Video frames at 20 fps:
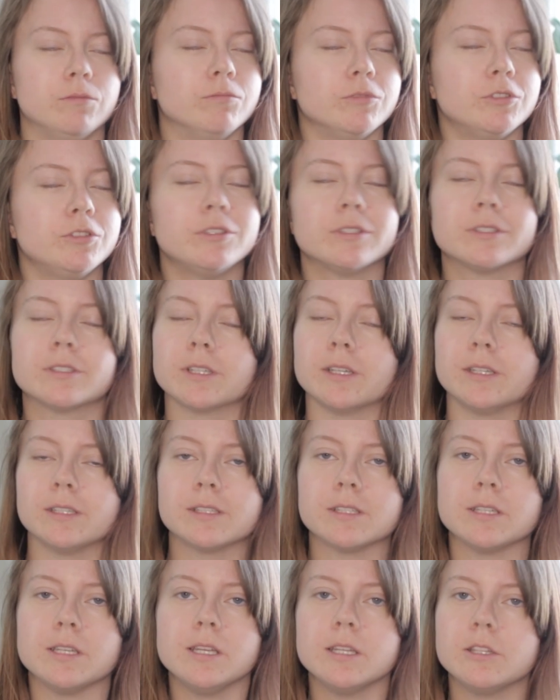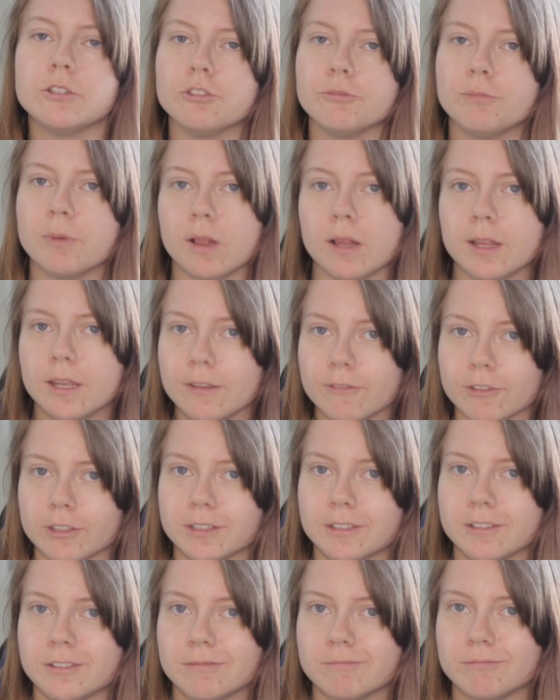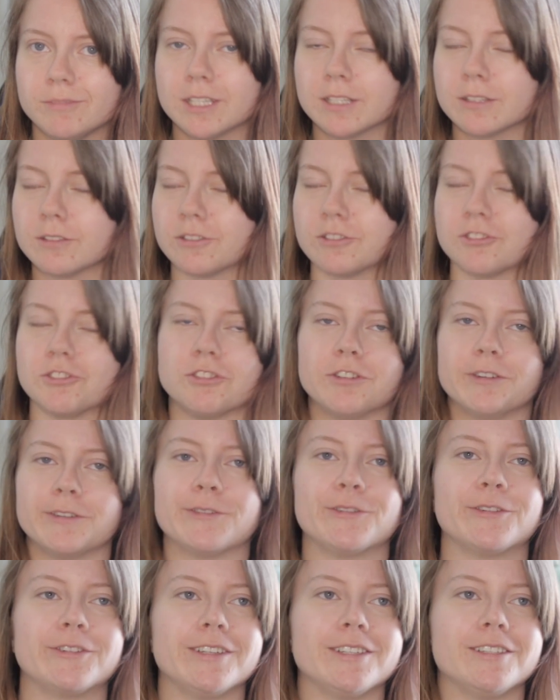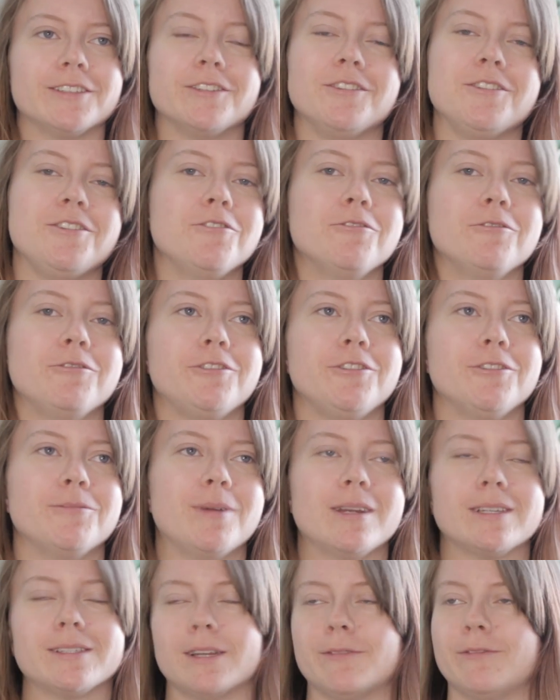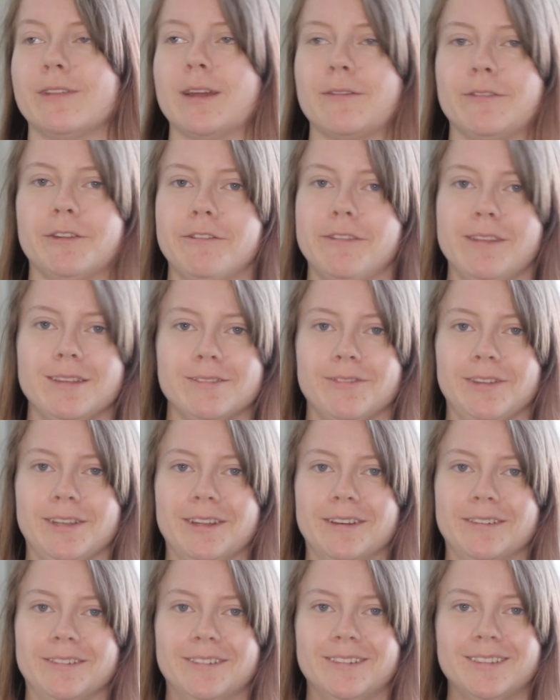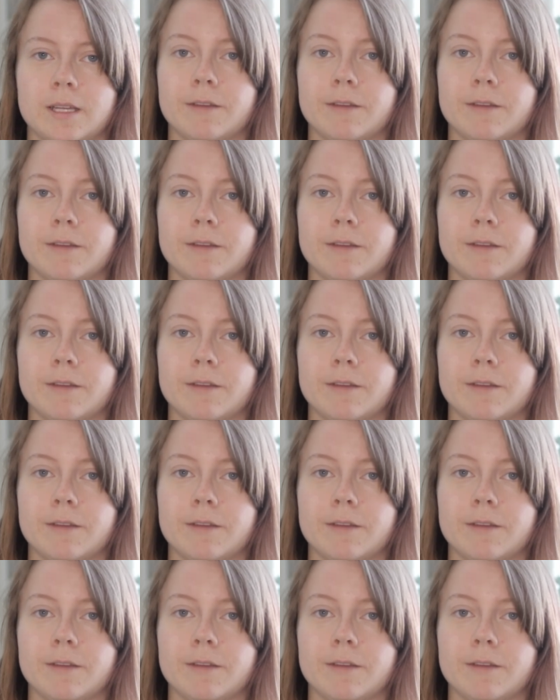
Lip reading: just gotta see to believe it. Just search for it on YouTube after this video.